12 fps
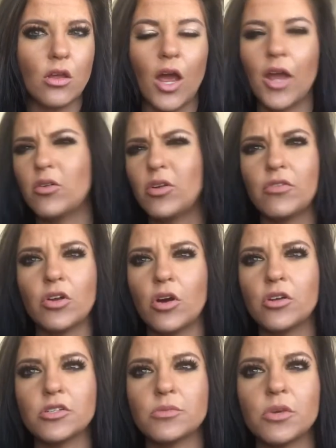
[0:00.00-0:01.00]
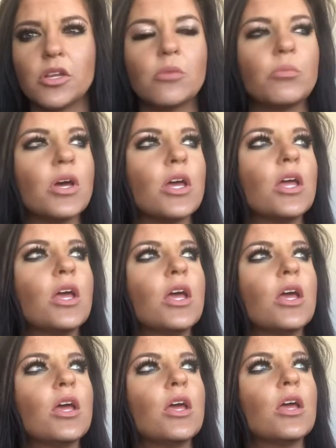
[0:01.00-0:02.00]
I don't even know how to explain it, but
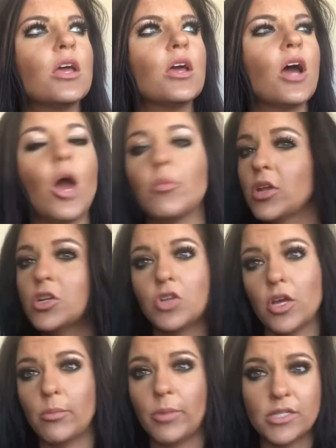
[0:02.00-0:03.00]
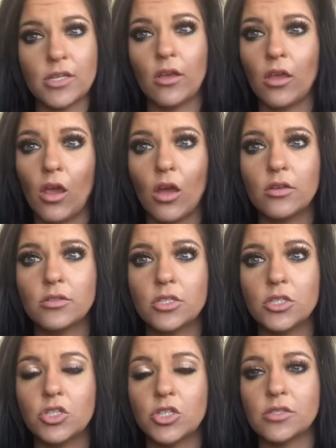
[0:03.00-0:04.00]
I'm going to try the best I can
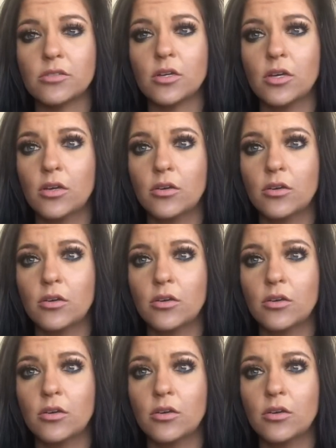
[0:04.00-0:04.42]
to just